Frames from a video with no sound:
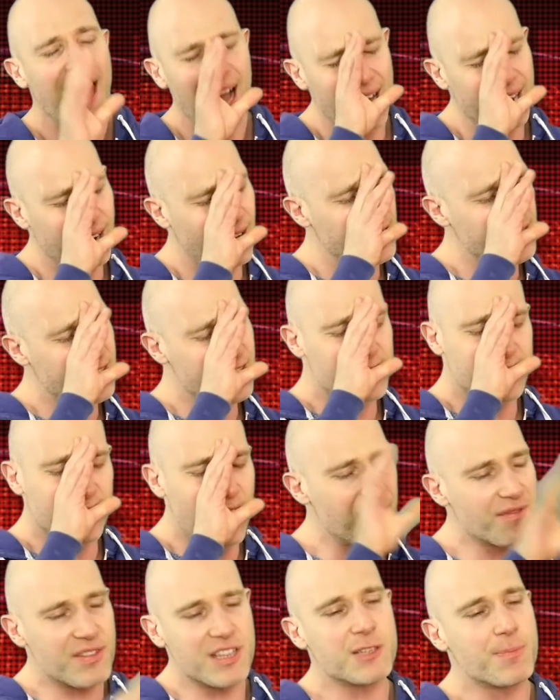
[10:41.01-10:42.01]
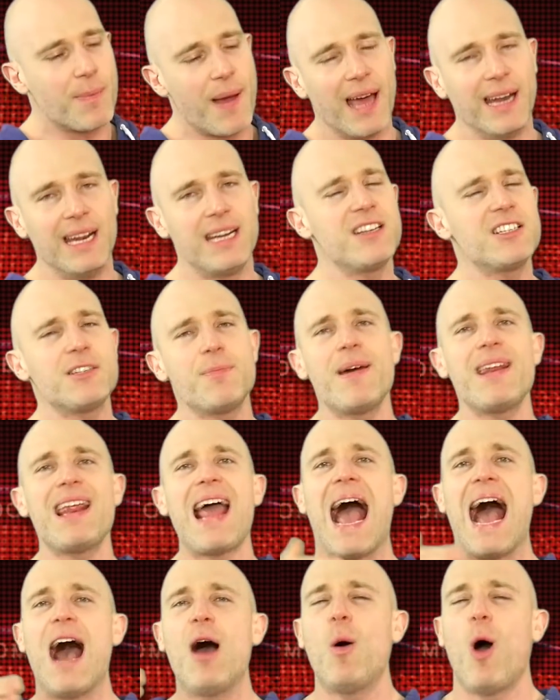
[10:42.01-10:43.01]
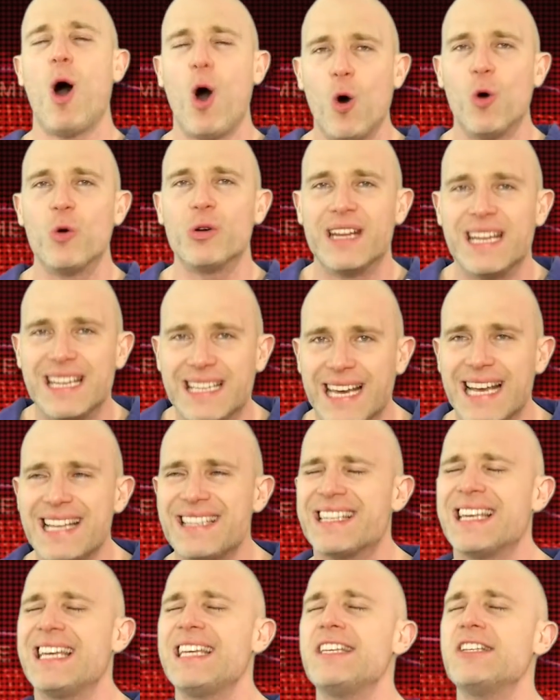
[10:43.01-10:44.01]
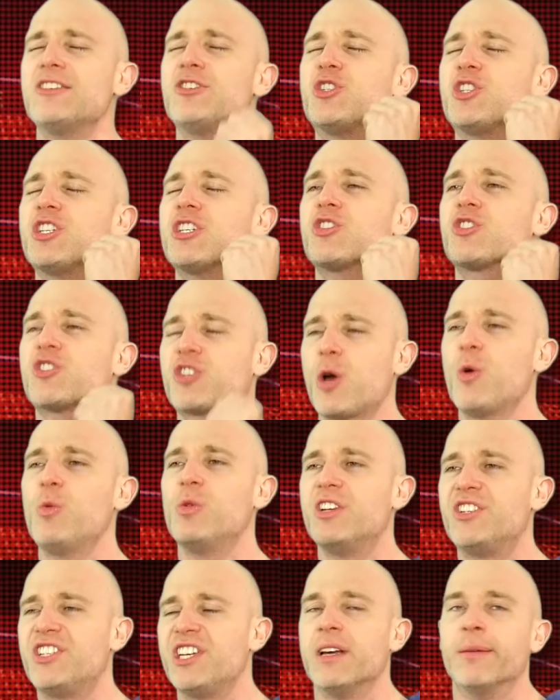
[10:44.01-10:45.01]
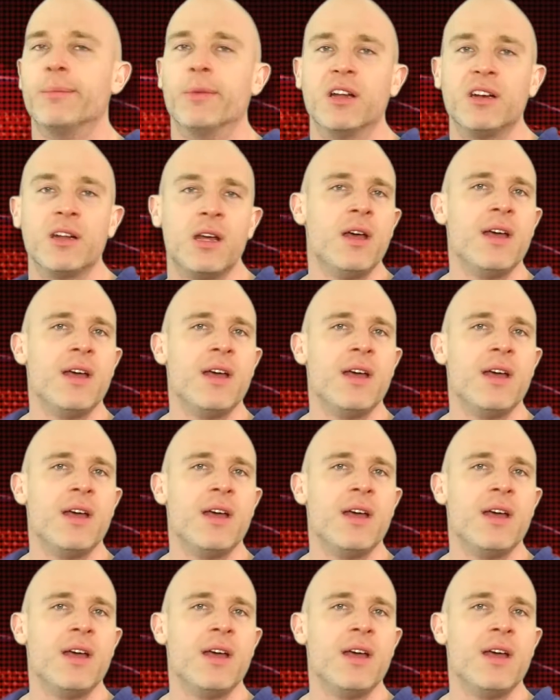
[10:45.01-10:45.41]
And I just love this man. It doesn't matter how old he gets, he is just so legitimate.